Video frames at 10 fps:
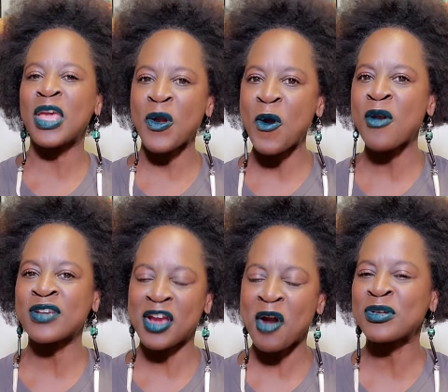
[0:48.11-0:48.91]

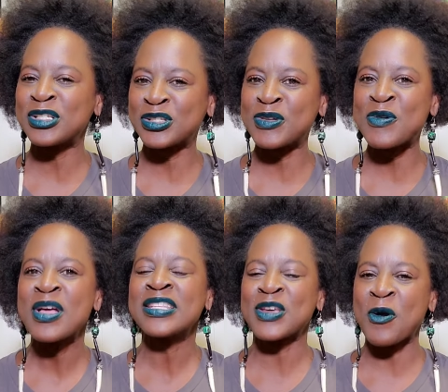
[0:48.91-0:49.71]
encourage you
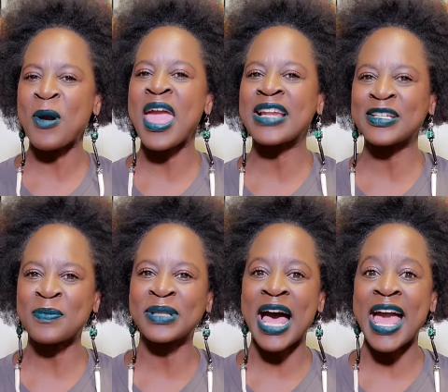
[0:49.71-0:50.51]
to go ahead and
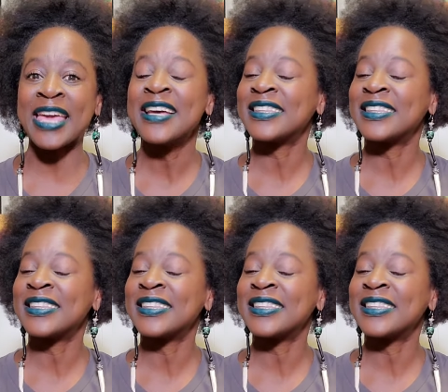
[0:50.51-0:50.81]
apply.